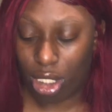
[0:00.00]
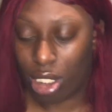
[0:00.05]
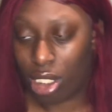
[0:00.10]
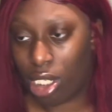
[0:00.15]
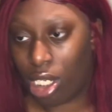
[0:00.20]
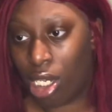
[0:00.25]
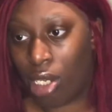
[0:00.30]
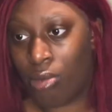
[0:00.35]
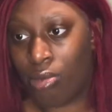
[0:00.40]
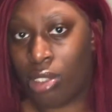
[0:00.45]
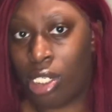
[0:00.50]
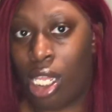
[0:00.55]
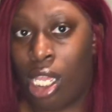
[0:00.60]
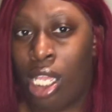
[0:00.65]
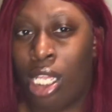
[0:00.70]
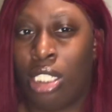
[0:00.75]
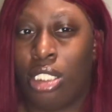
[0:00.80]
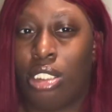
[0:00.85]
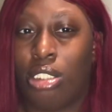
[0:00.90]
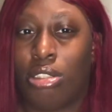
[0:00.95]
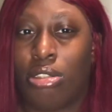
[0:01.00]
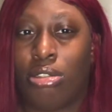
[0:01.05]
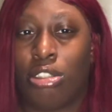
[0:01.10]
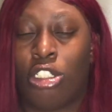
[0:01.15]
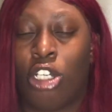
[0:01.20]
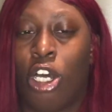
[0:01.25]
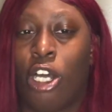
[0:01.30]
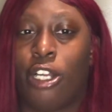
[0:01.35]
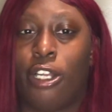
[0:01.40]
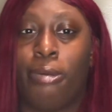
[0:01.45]
Yeah, when I
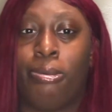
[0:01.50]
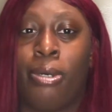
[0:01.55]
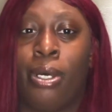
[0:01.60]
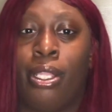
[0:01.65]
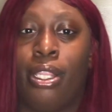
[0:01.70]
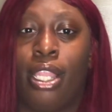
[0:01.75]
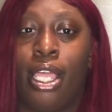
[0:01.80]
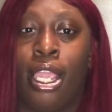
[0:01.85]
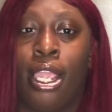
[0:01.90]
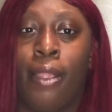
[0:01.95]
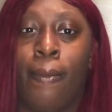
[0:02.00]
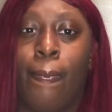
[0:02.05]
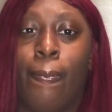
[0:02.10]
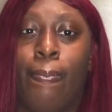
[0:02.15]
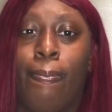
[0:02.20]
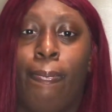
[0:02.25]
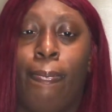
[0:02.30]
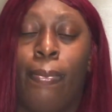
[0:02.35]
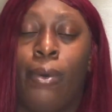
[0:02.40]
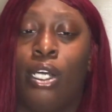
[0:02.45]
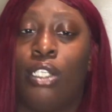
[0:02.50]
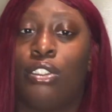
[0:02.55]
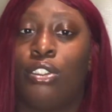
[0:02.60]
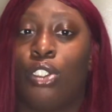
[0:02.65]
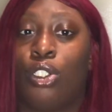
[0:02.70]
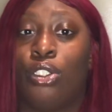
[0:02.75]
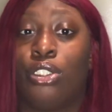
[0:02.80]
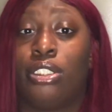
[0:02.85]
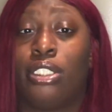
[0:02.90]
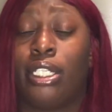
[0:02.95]
talk about, like,
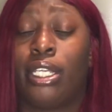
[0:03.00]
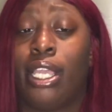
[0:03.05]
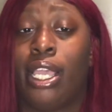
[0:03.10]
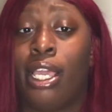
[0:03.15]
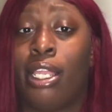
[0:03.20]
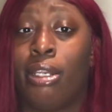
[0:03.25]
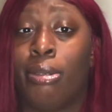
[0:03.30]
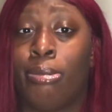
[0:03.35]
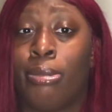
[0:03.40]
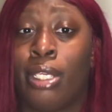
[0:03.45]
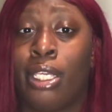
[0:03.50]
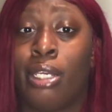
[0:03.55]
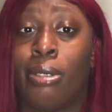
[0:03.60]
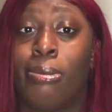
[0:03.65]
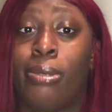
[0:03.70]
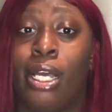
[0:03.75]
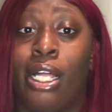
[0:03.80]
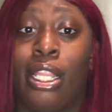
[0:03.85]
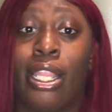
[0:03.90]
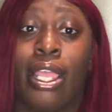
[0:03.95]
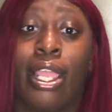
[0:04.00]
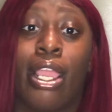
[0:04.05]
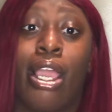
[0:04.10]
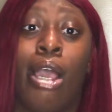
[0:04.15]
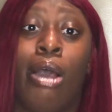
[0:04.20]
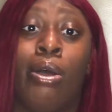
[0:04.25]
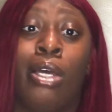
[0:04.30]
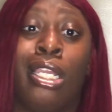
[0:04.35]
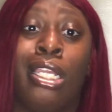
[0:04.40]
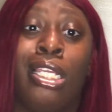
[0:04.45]
Boston Arts Academy and about like
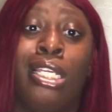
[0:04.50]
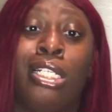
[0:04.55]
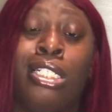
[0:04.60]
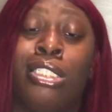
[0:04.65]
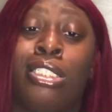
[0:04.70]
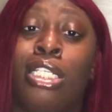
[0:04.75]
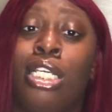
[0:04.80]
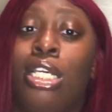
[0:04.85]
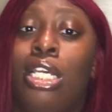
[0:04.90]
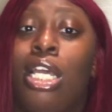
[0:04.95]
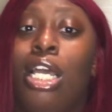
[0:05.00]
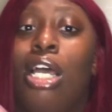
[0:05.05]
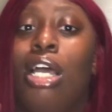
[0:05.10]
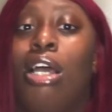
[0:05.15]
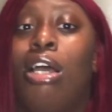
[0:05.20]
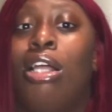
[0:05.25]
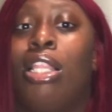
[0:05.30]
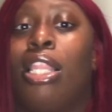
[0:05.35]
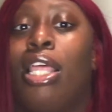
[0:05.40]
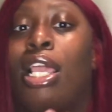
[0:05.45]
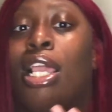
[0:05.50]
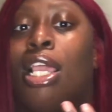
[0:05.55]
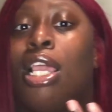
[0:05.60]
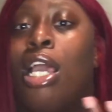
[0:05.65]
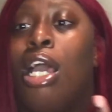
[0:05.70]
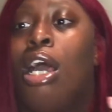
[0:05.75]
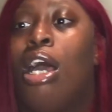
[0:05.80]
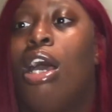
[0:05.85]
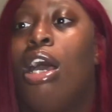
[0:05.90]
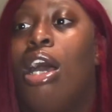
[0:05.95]
how it is, like
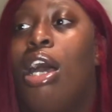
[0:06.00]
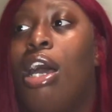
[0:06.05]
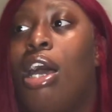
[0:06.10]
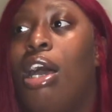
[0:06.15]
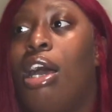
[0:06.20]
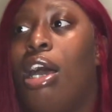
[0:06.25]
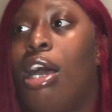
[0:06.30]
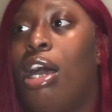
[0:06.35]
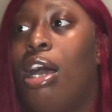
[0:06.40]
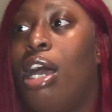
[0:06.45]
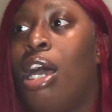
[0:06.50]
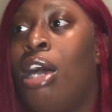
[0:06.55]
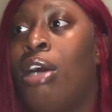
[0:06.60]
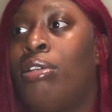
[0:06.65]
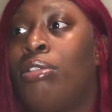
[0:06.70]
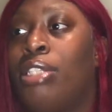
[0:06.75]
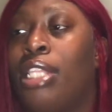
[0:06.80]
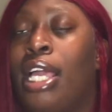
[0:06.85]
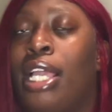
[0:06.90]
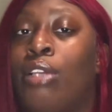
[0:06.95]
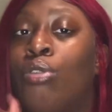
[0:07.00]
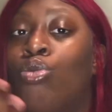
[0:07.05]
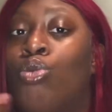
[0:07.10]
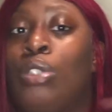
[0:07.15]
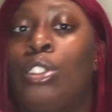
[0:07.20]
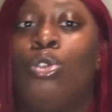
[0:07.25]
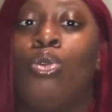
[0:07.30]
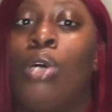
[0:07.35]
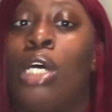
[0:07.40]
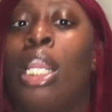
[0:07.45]
how like
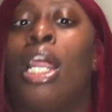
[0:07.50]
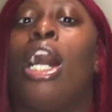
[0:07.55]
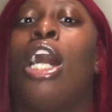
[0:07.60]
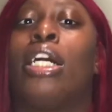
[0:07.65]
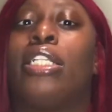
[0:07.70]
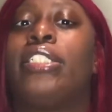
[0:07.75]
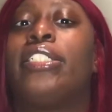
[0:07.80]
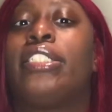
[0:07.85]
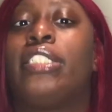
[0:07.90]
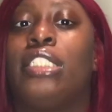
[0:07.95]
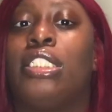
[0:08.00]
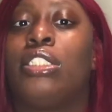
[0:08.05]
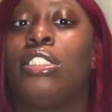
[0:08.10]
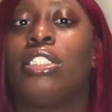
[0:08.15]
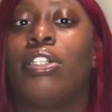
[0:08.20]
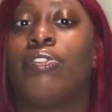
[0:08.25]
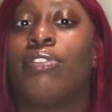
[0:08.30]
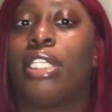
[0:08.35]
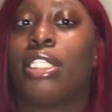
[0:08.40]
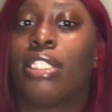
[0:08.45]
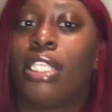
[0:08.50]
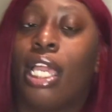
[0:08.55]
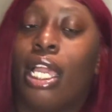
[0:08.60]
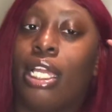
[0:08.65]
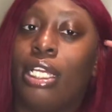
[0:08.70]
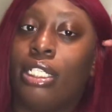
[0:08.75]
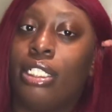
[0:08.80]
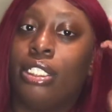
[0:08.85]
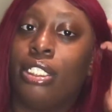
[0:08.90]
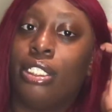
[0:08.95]
when you want to audition and stuff like that.